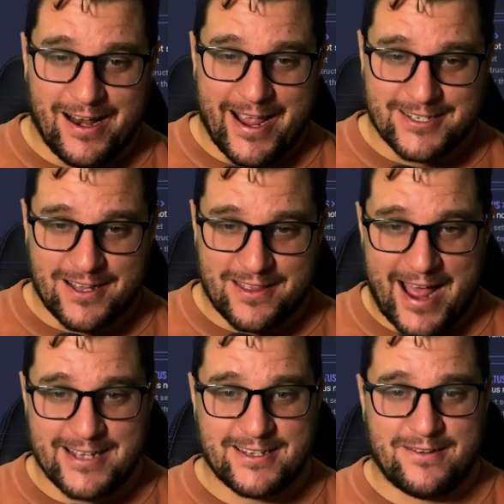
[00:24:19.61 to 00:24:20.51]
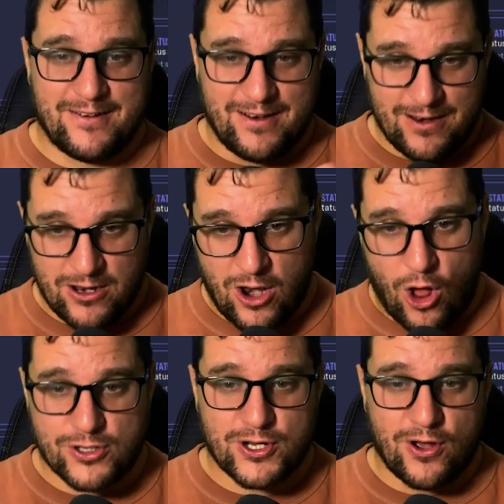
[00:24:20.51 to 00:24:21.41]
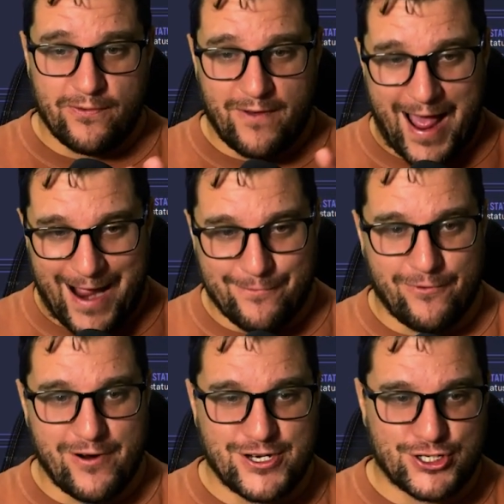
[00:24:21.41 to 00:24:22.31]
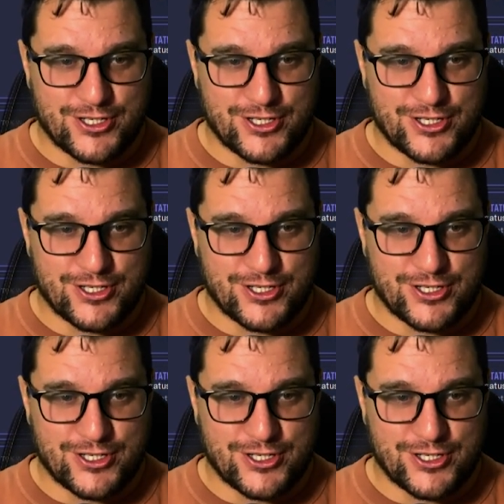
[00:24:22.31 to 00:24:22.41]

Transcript: is that is a lot of average